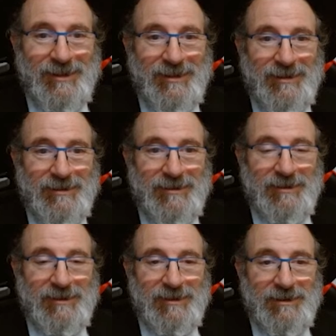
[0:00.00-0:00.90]
and
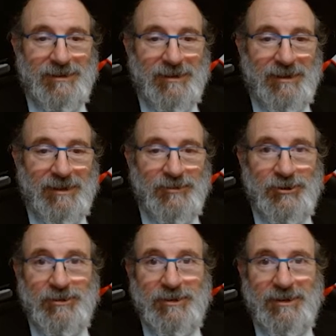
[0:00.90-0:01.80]
I'm
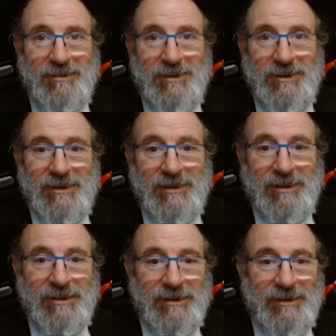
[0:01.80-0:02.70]
showing
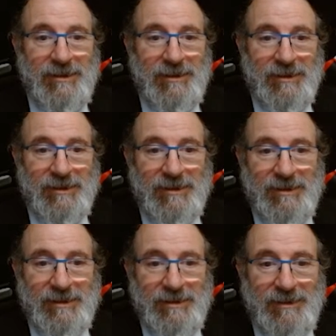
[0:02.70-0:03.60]
immediately
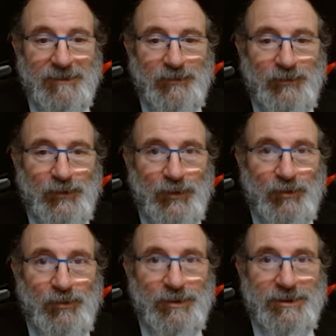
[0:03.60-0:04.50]

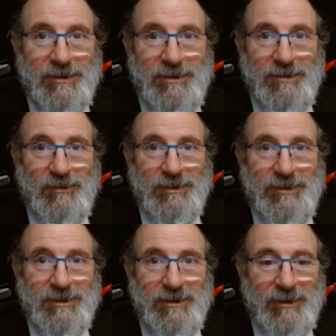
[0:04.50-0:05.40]

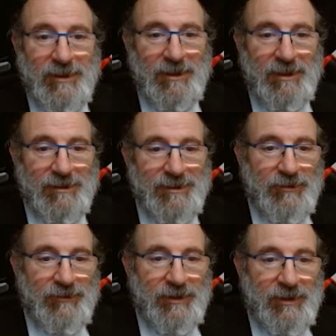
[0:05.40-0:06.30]
what's going on.
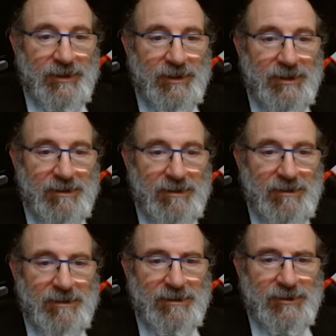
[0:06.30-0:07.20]
The
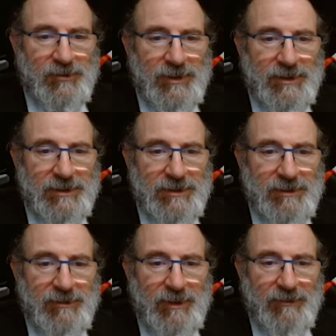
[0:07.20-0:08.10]
squares
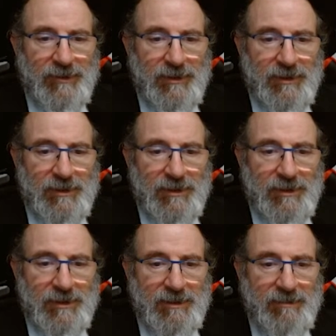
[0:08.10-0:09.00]
around the
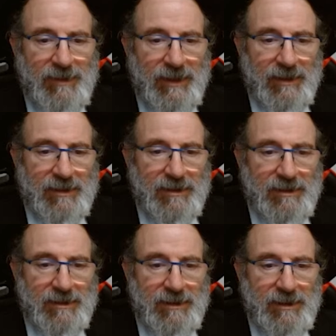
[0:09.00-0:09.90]
black
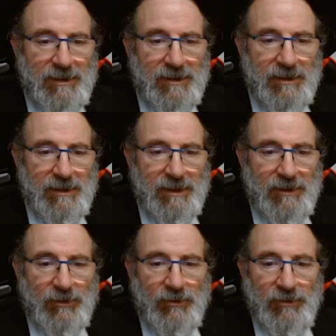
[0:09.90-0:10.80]
king
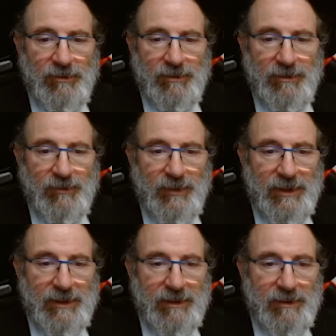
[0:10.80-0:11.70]
are all
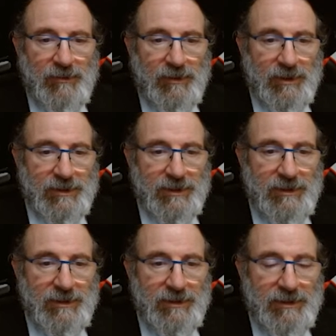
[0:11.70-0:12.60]
well guarded.
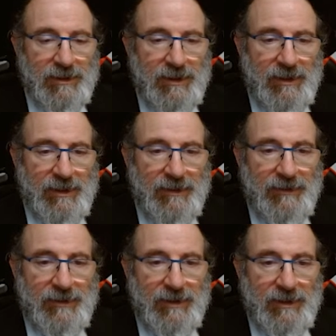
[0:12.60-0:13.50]

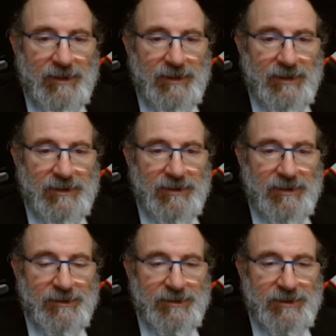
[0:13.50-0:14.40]
The knight
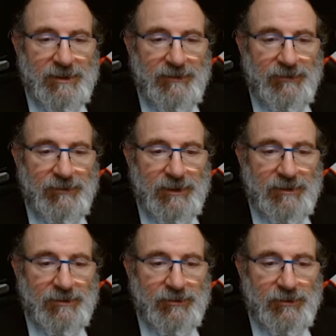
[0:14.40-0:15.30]
on c3
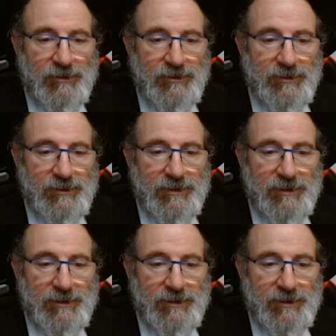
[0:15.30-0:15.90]
controls